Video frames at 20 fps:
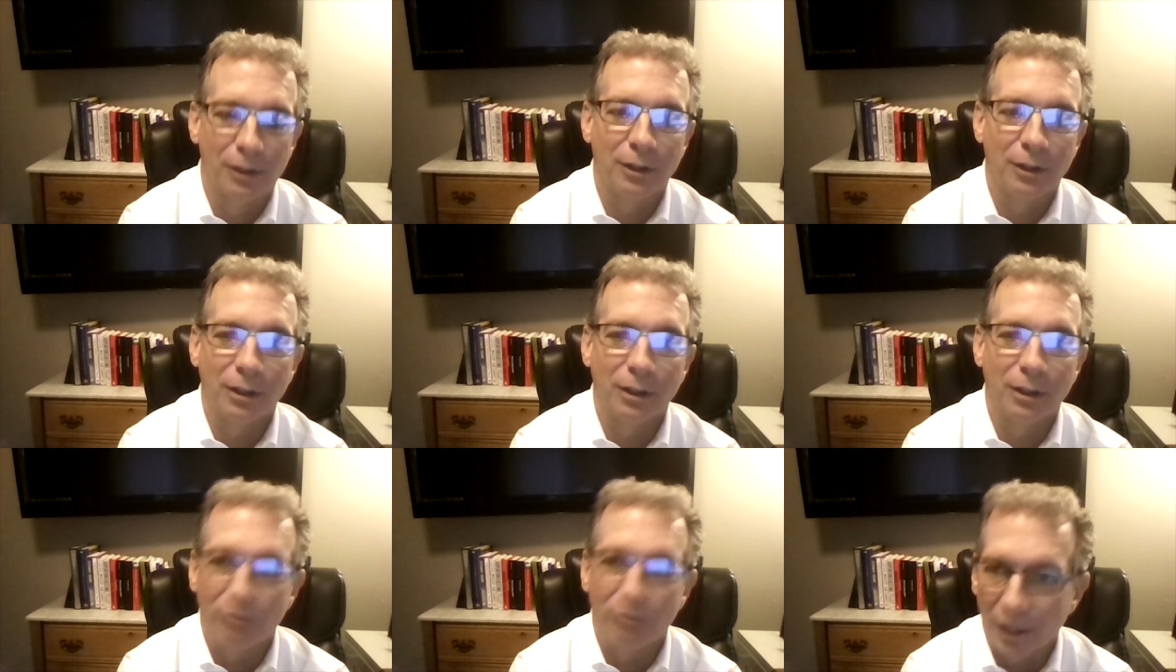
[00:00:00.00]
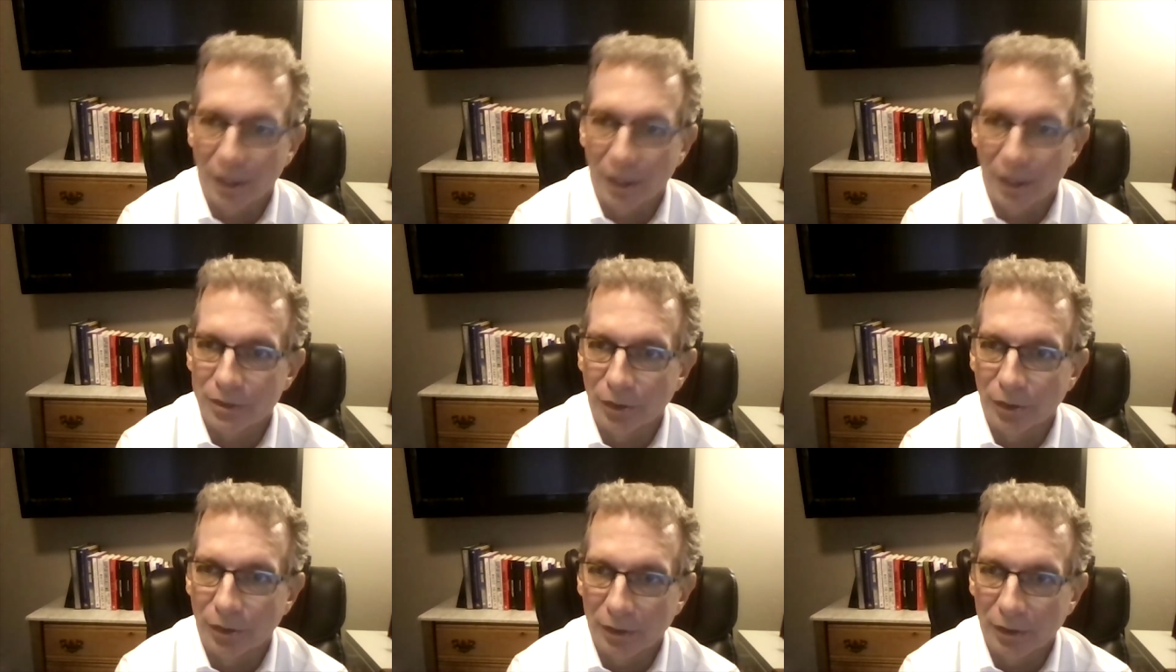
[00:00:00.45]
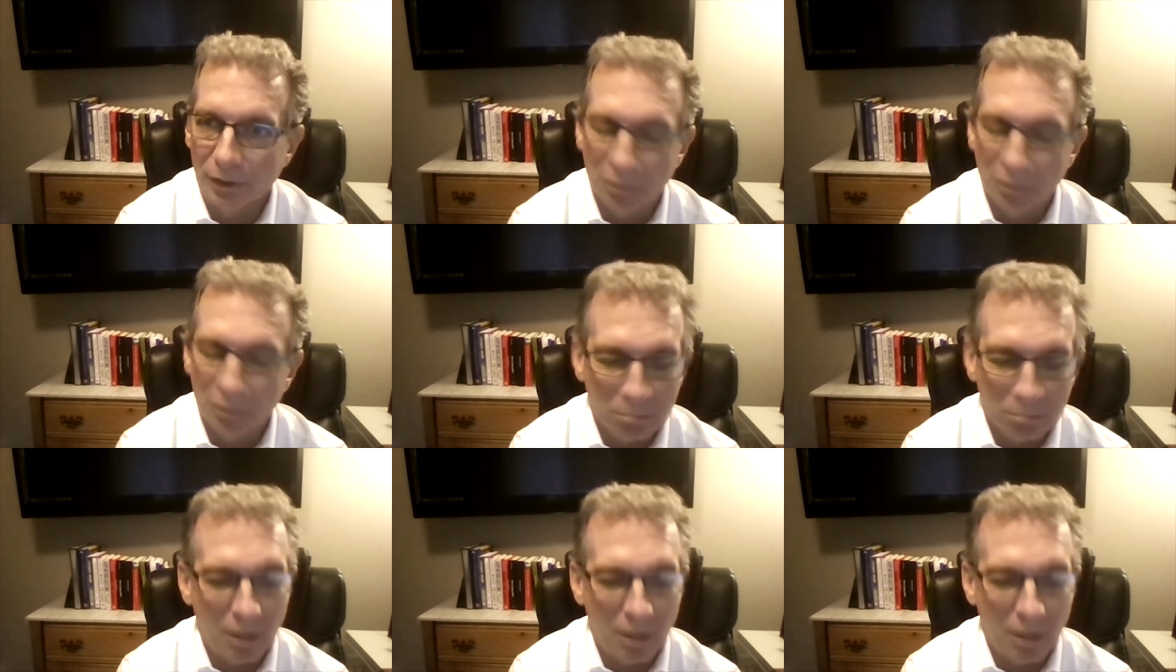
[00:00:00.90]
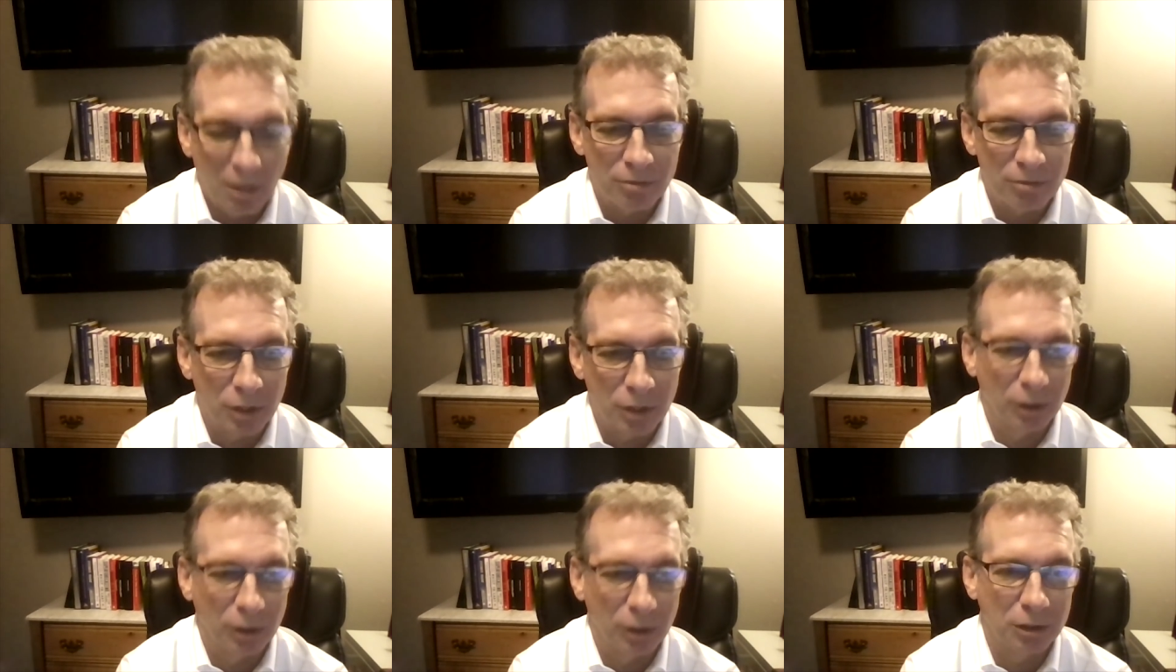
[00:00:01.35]
of volatility. I
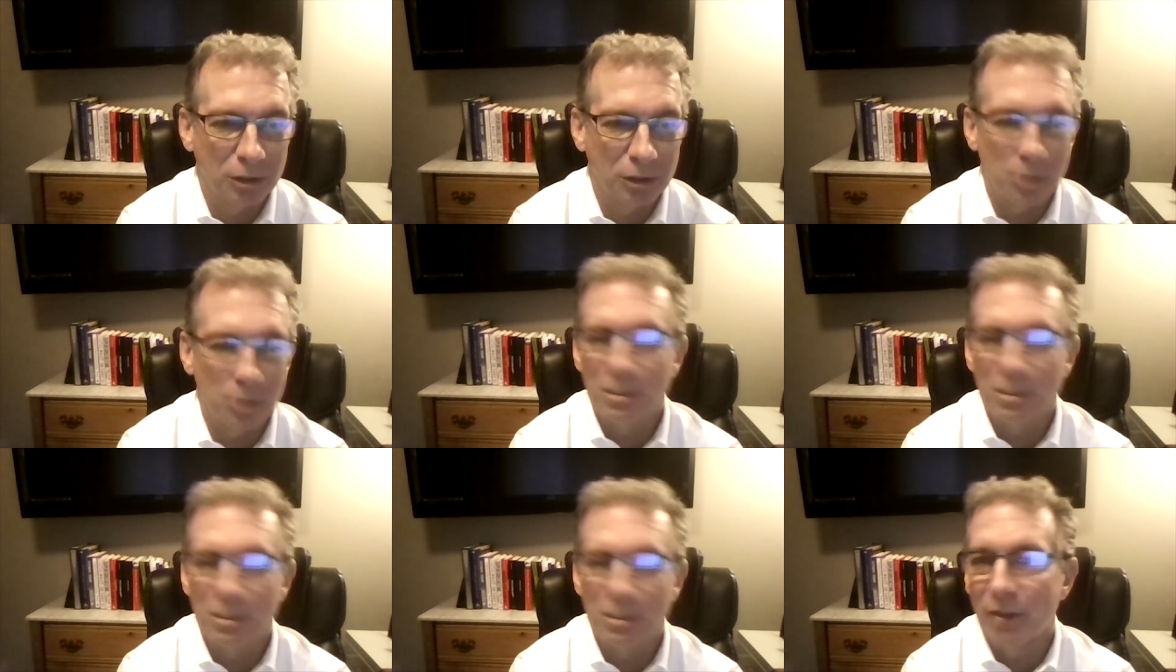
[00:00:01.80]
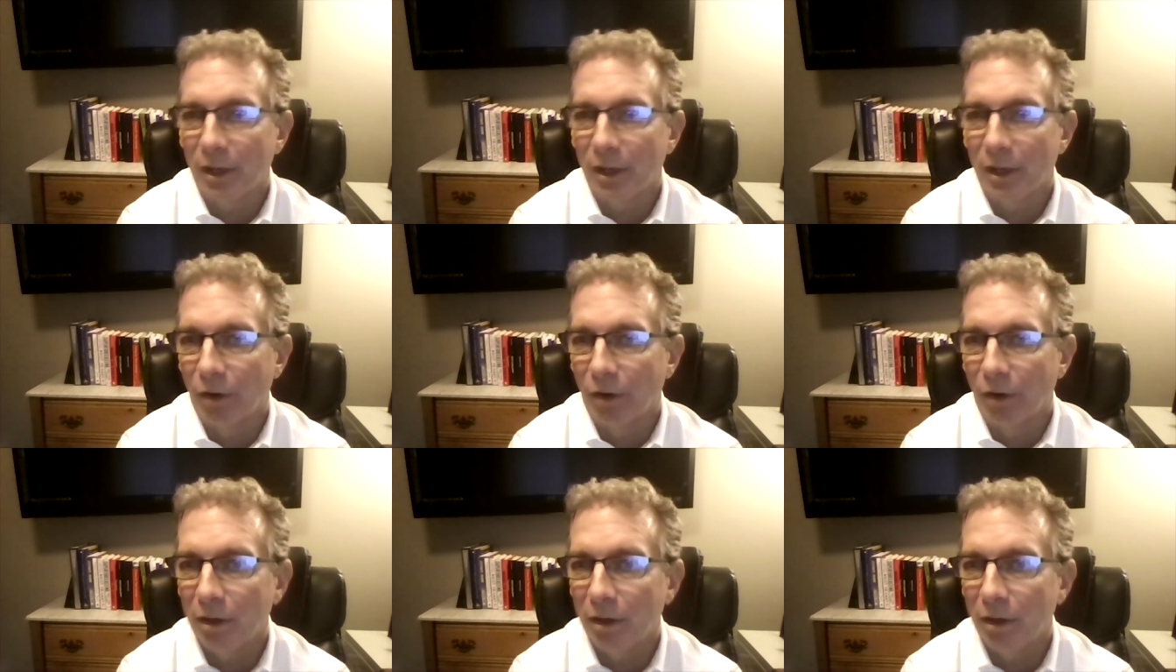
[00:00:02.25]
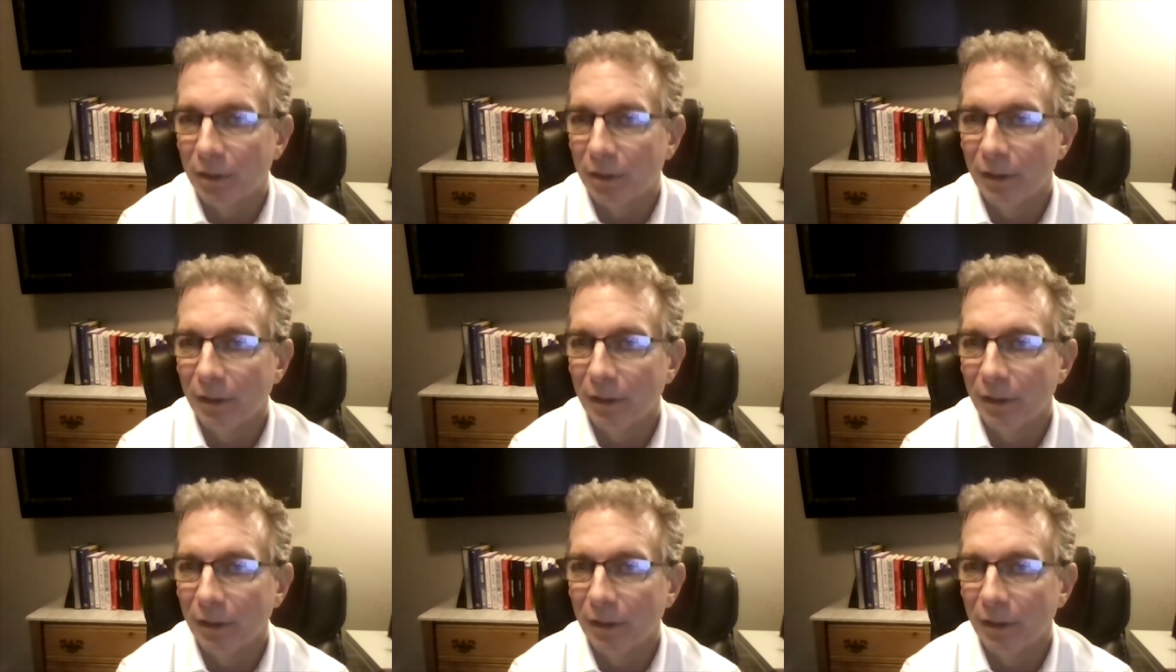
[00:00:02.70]
figured it couldn't be that hard